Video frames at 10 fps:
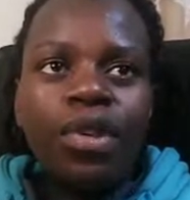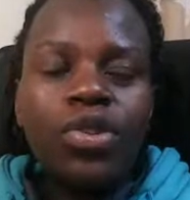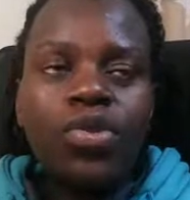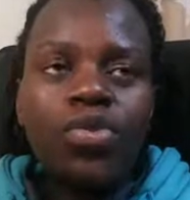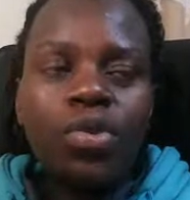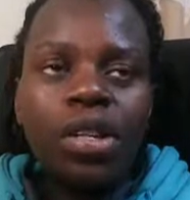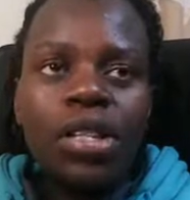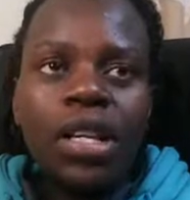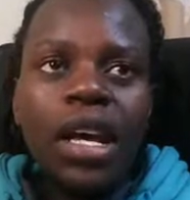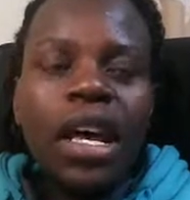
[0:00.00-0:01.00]
do
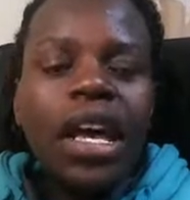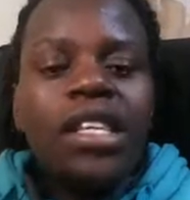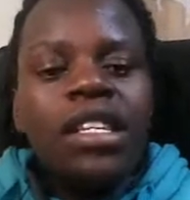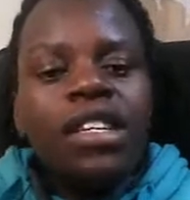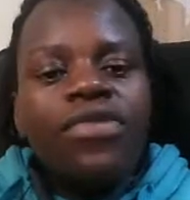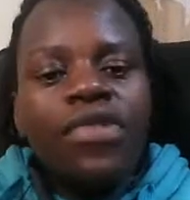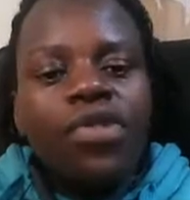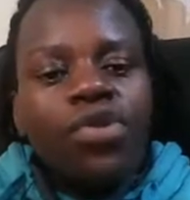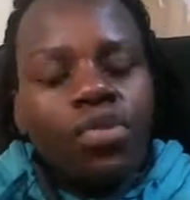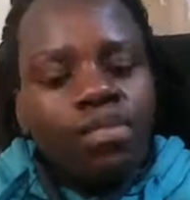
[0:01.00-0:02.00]
what? It's easy for
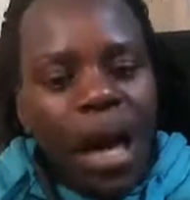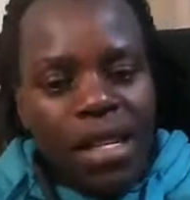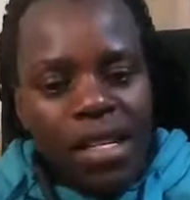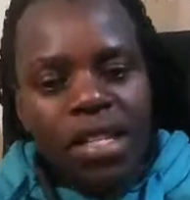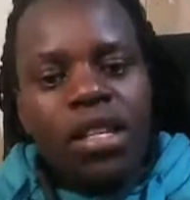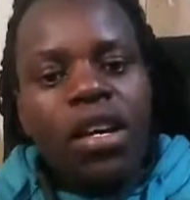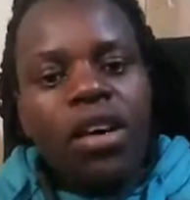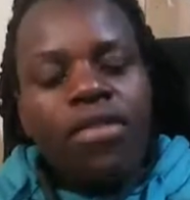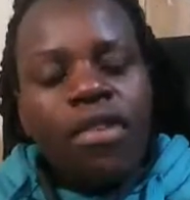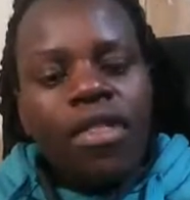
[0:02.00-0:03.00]
you to budget
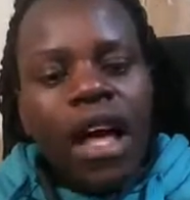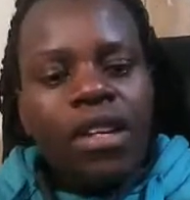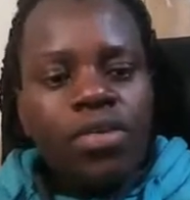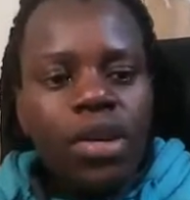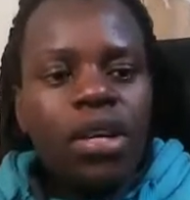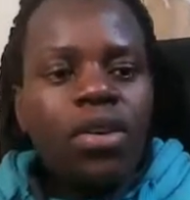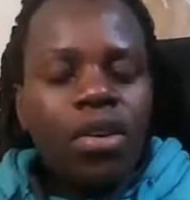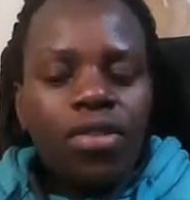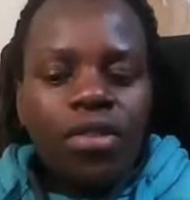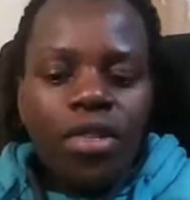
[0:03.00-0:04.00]
for that week
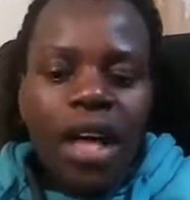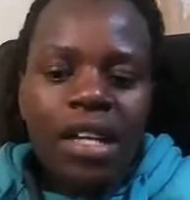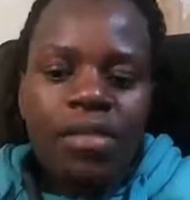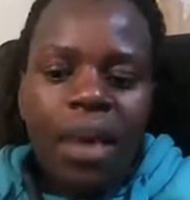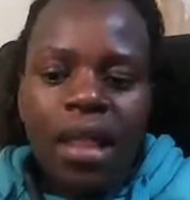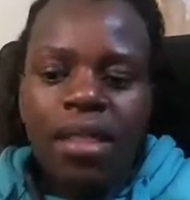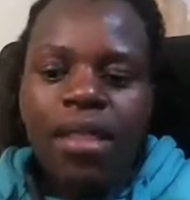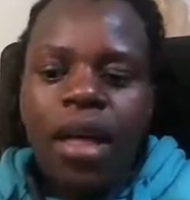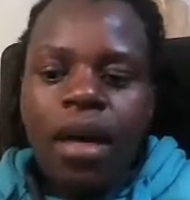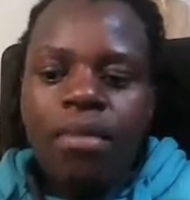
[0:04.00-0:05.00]
or for that month
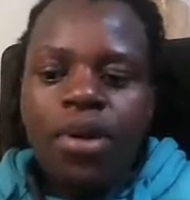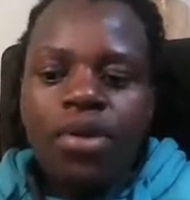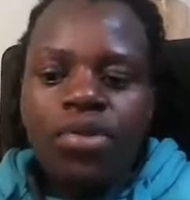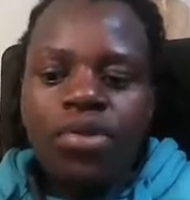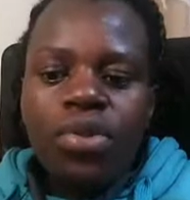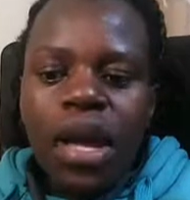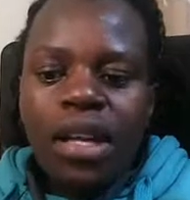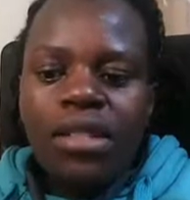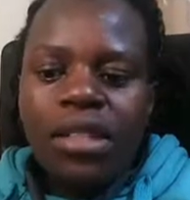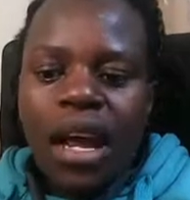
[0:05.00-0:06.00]
because you know
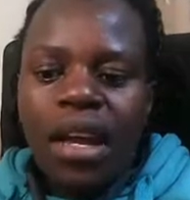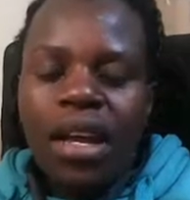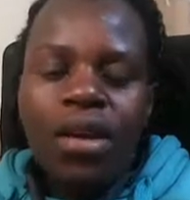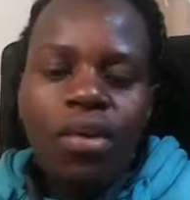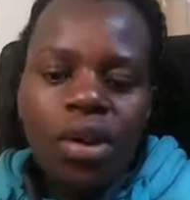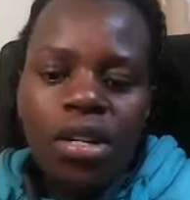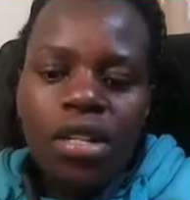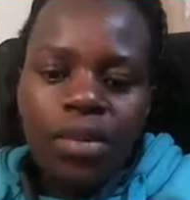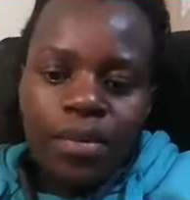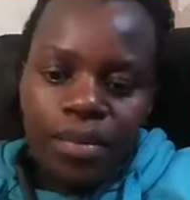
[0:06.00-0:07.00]
exactly what.
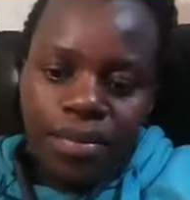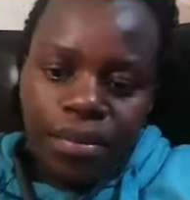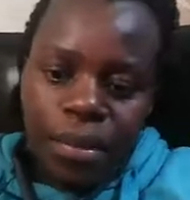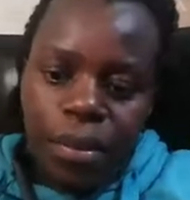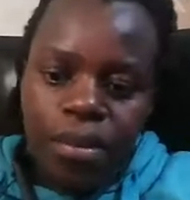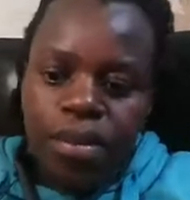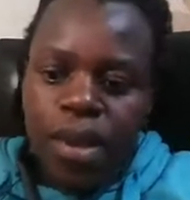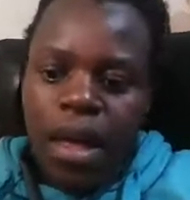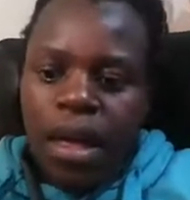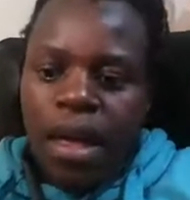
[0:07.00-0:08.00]

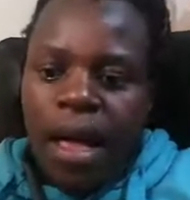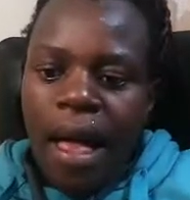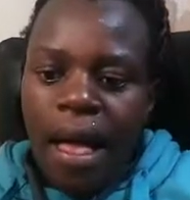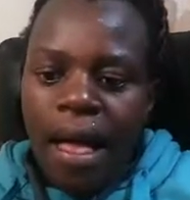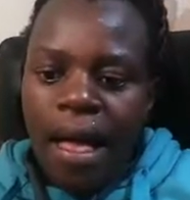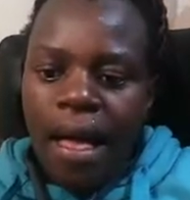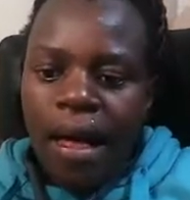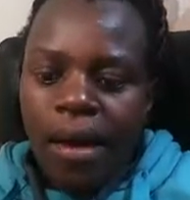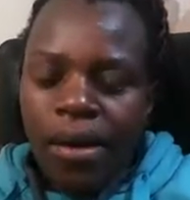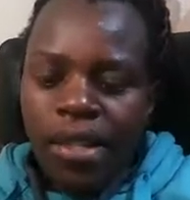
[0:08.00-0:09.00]

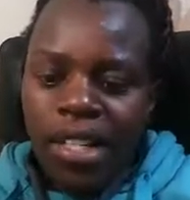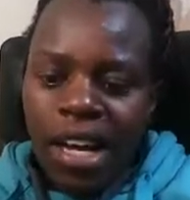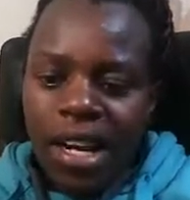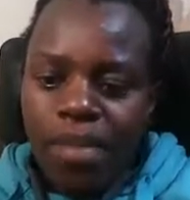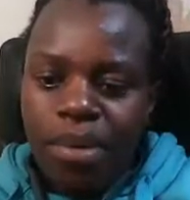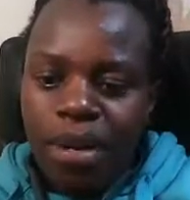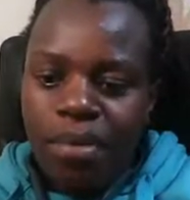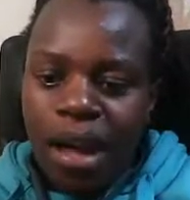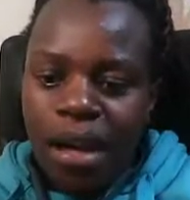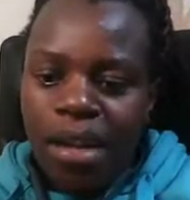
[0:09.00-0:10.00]
Oh, she had a
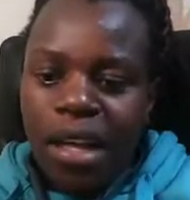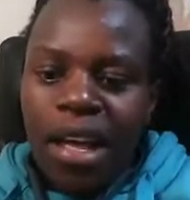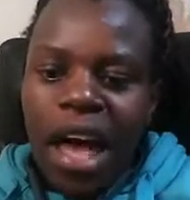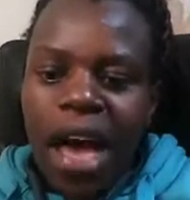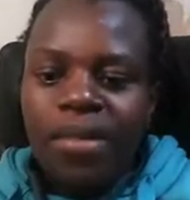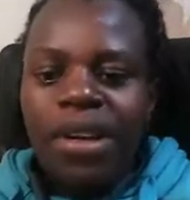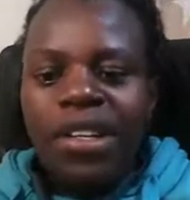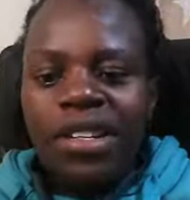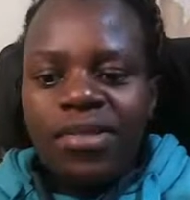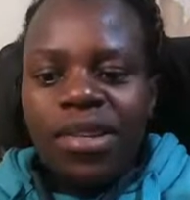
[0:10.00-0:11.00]
premiere. I will
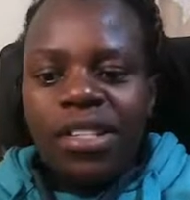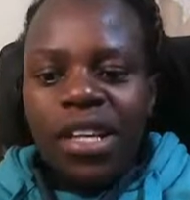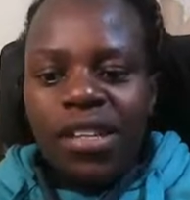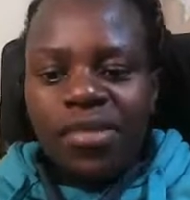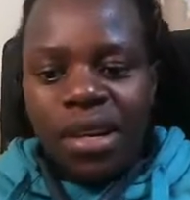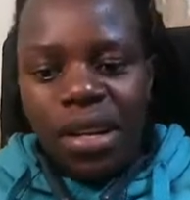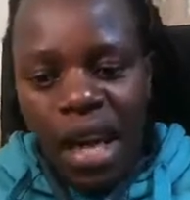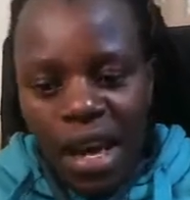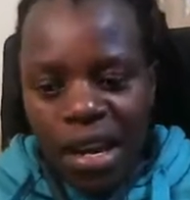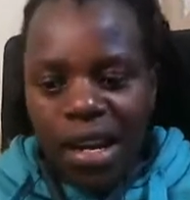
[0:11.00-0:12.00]
rewatch as well,
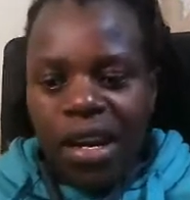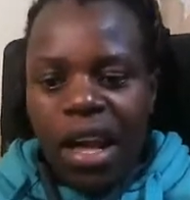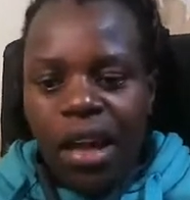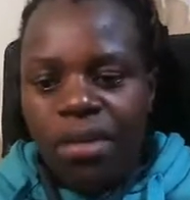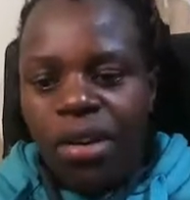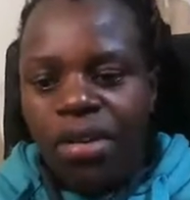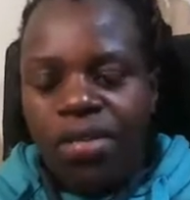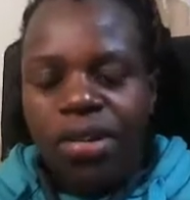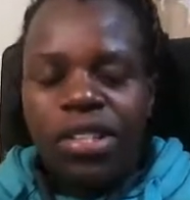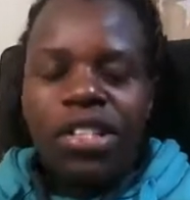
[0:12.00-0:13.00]
Irene. I will
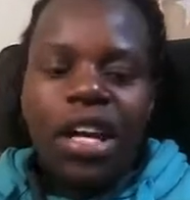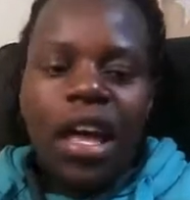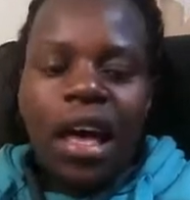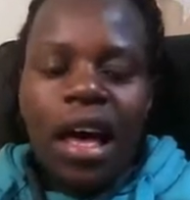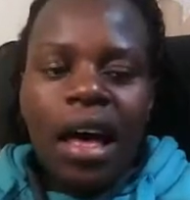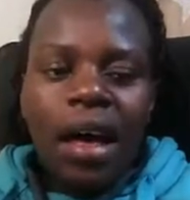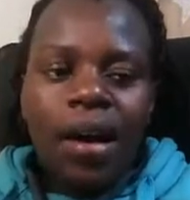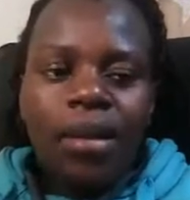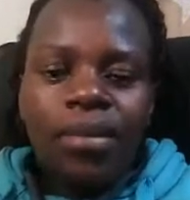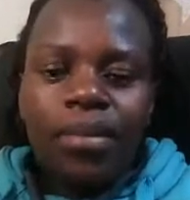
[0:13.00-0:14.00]
rewatch.
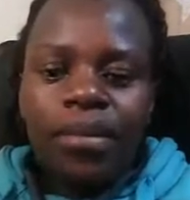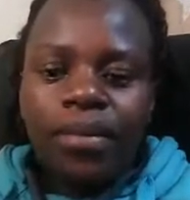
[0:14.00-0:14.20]
Um,